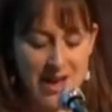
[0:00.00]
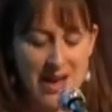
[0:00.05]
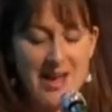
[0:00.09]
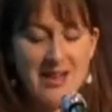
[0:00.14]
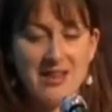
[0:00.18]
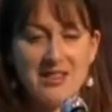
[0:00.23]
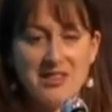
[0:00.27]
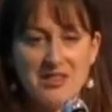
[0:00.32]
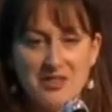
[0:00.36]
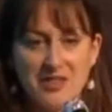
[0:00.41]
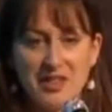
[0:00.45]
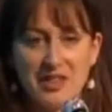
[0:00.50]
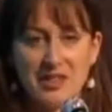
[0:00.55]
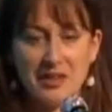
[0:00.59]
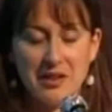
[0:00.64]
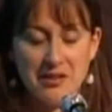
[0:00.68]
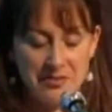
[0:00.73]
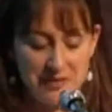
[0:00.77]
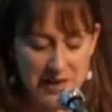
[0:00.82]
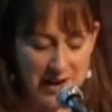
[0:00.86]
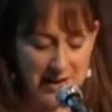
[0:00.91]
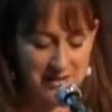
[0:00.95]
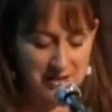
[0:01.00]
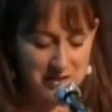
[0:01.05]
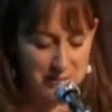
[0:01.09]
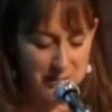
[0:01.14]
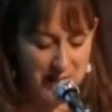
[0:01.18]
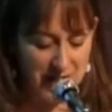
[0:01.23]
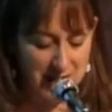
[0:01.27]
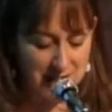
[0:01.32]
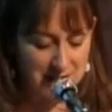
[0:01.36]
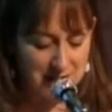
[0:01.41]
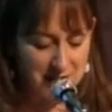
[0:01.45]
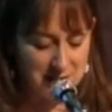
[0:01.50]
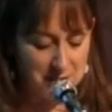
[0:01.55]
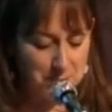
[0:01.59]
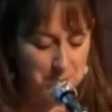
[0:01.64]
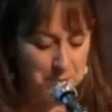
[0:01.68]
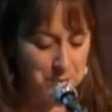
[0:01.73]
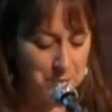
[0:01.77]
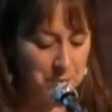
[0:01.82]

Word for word: and it's very fast paced.